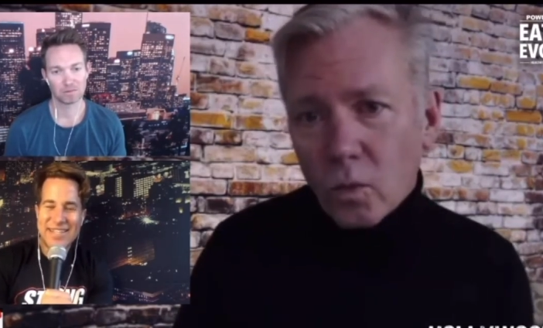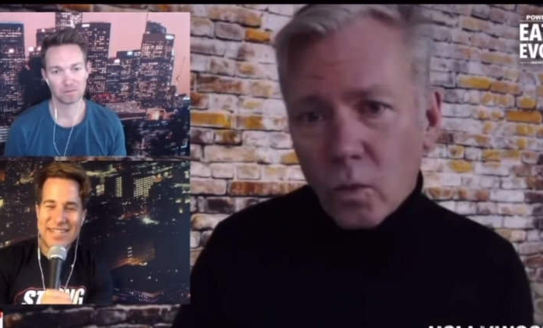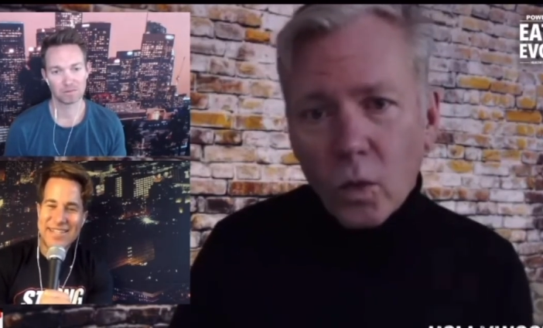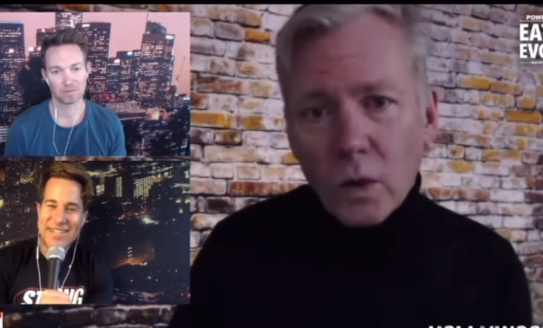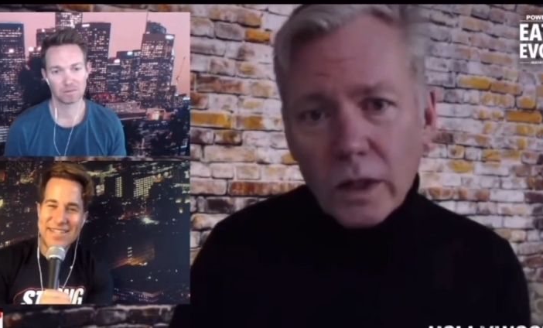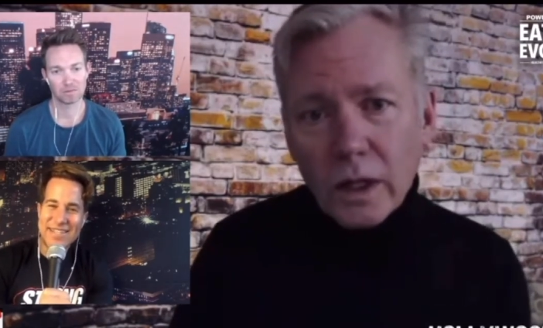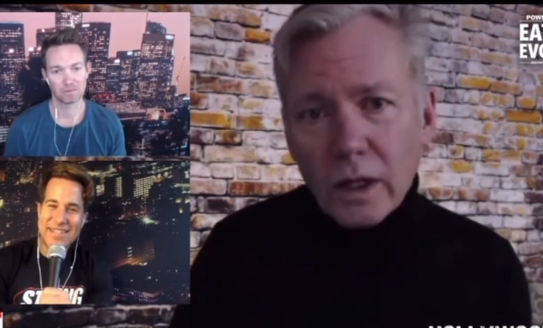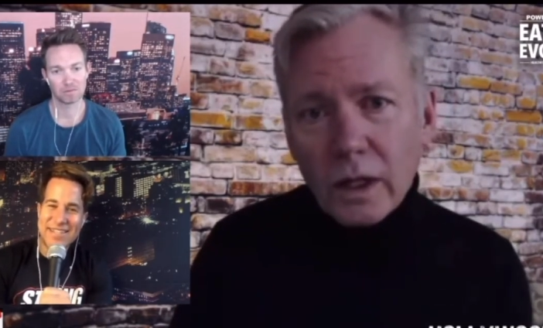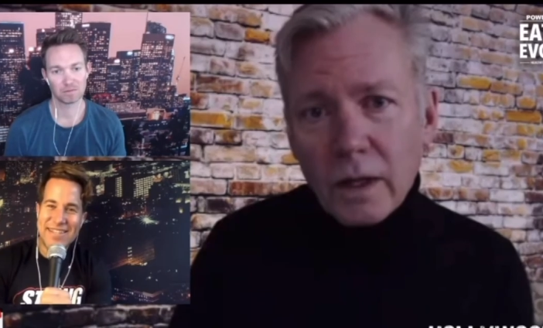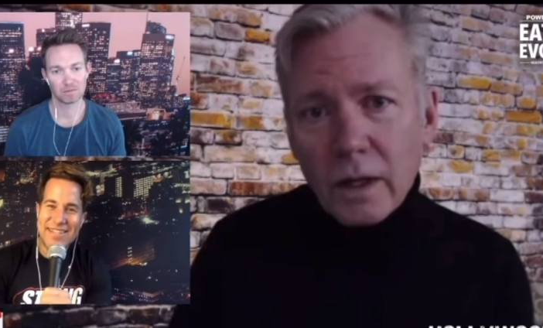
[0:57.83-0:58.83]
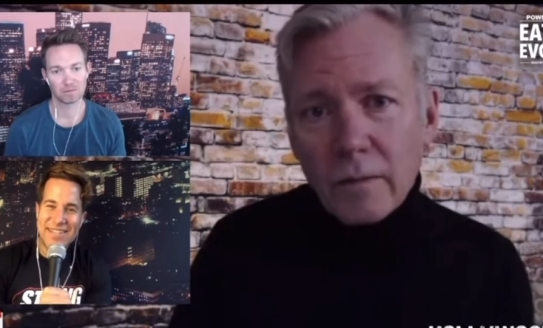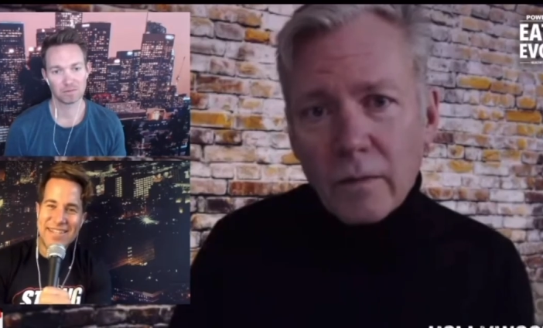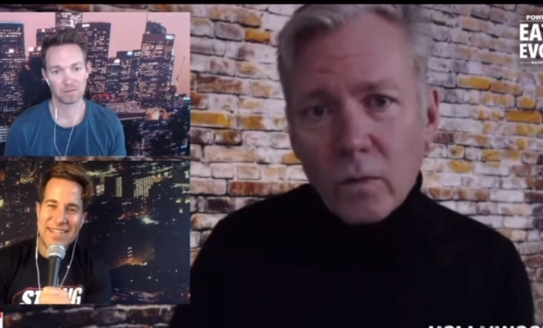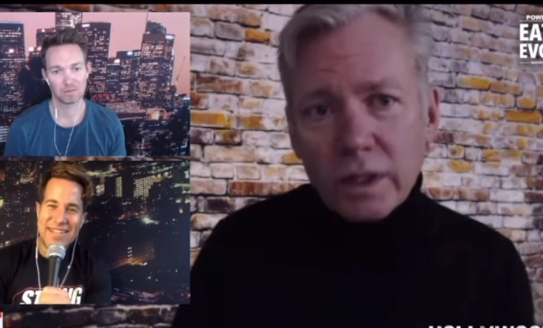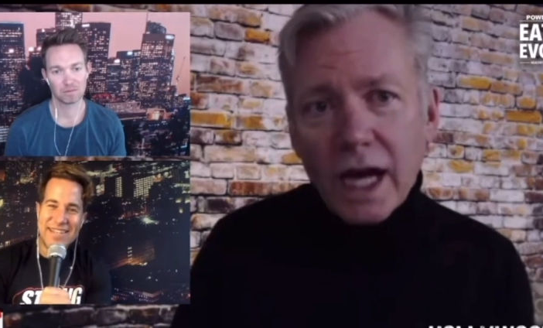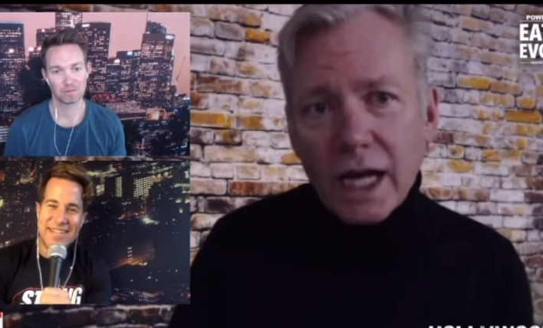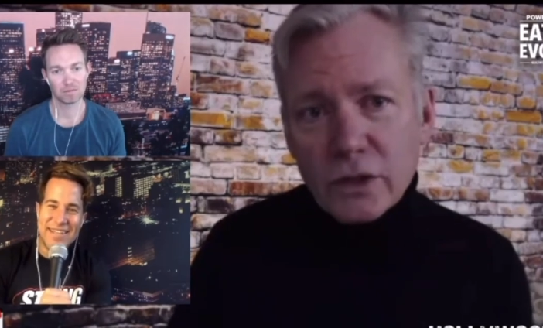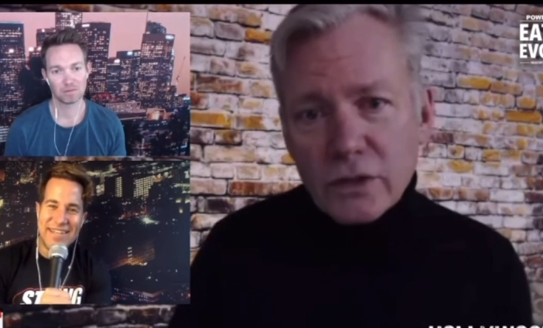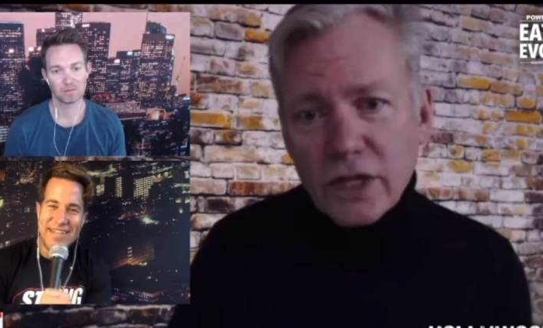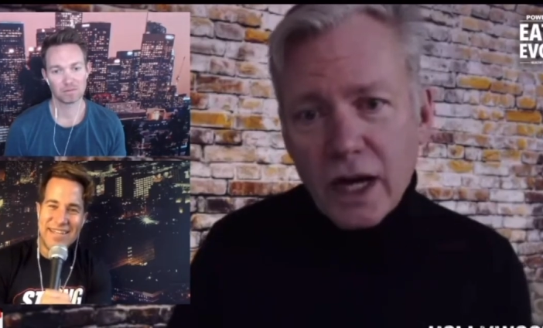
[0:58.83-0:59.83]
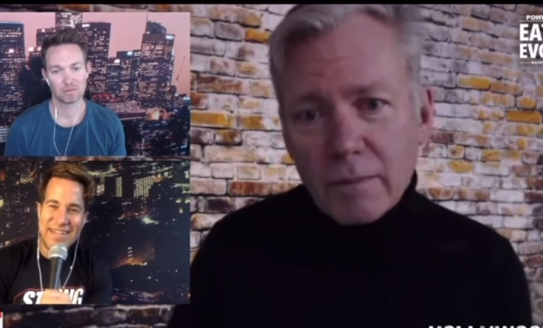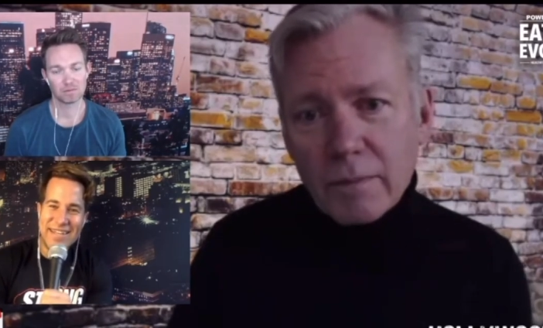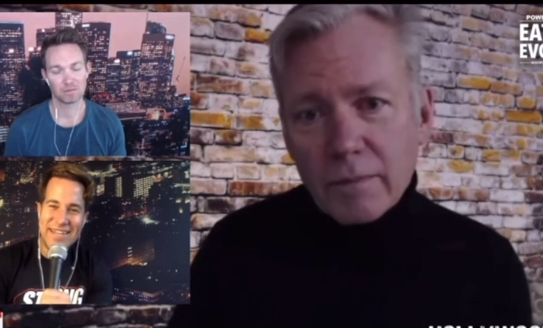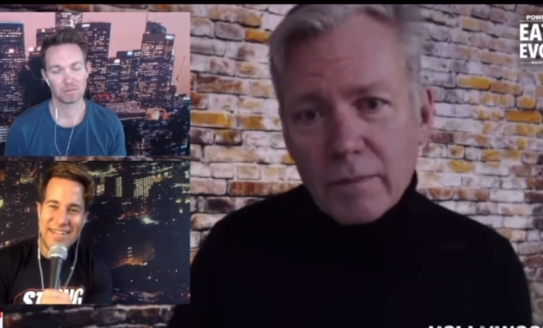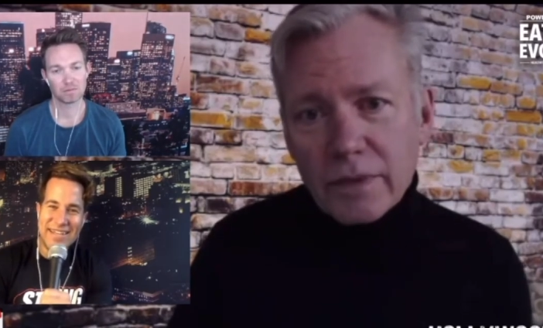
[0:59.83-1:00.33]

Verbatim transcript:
Speaker 1: what what guy shows up